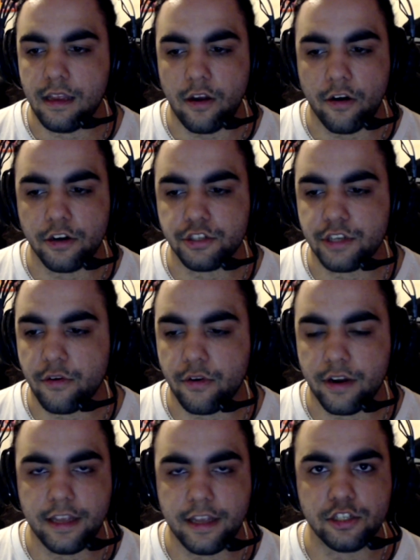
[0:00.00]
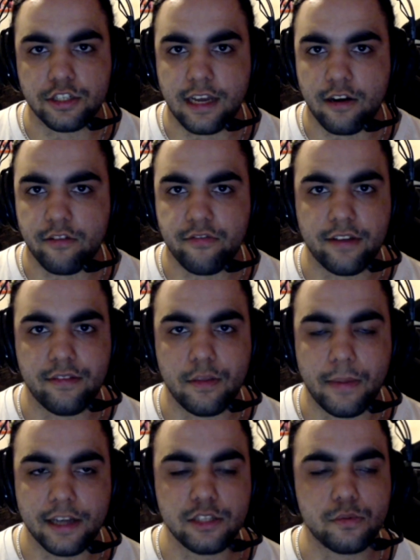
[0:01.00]
RJ, or E just cannot find the
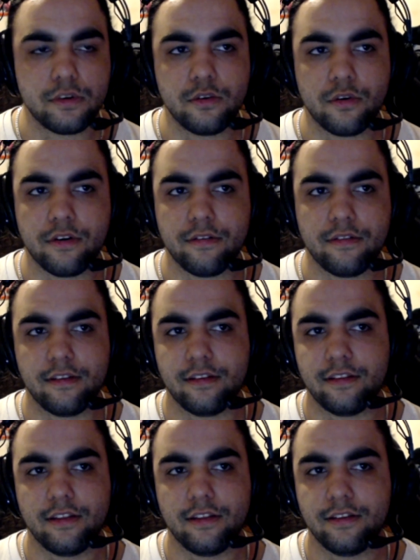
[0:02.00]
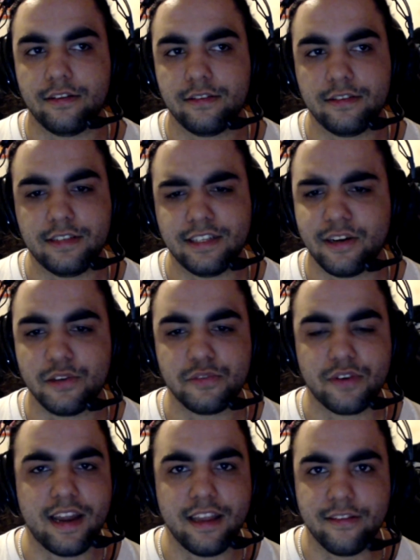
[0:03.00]
password or the details
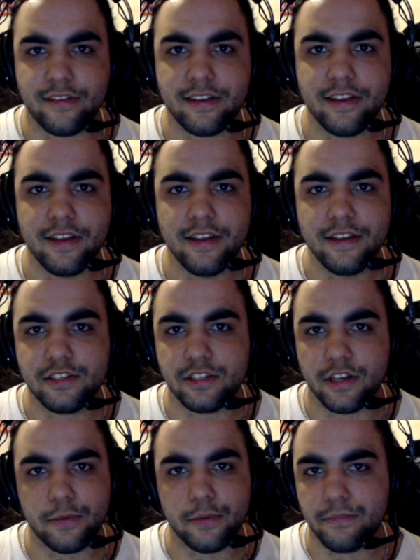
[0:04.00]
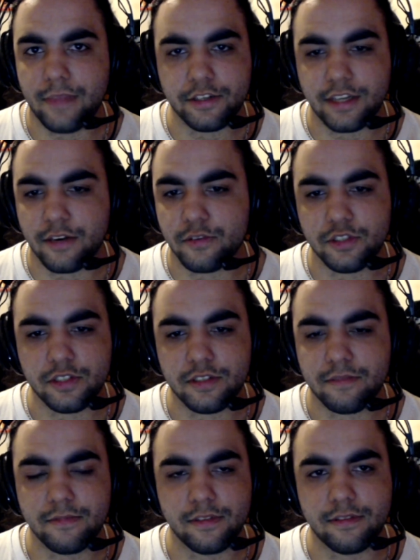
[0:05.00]
for any of it. So that channel is just
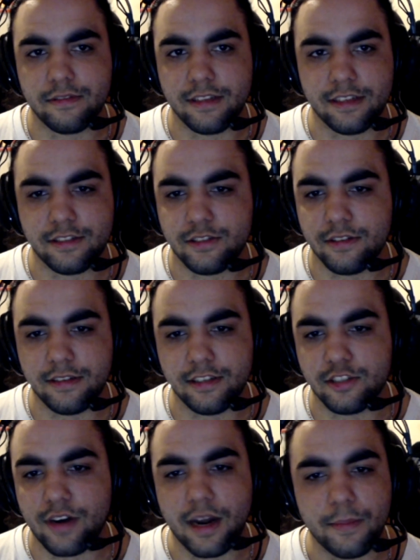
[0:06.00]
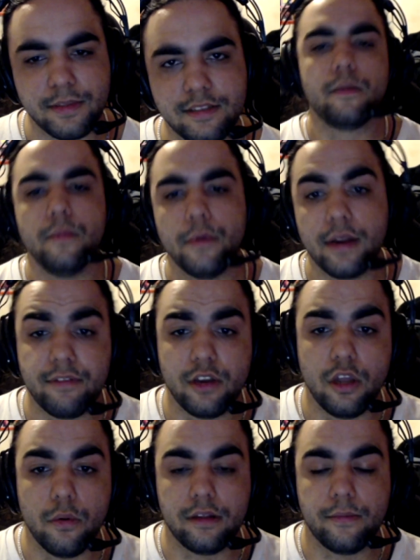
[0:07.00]
it's scrapped. We're gonna have a
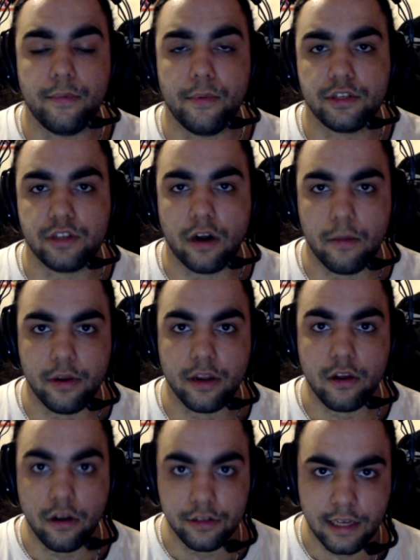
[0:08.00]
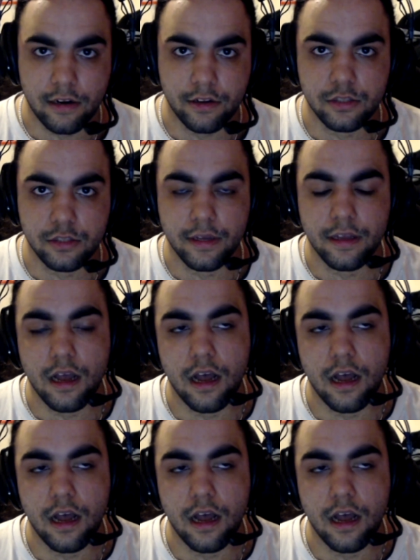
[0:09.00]
new one, and we want to start uploading content onto it.